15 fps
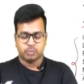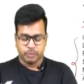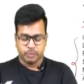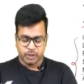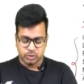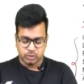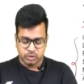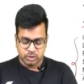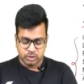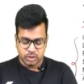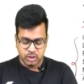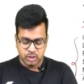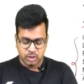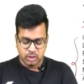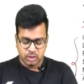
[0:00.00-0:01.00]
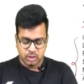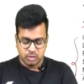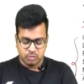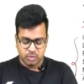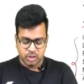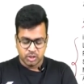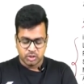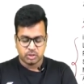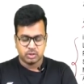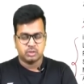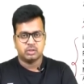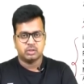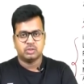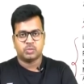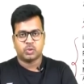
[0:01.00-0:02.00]
by using the image
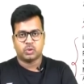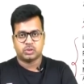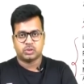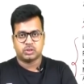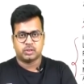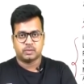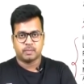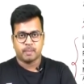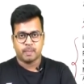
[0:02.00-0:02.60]
processing.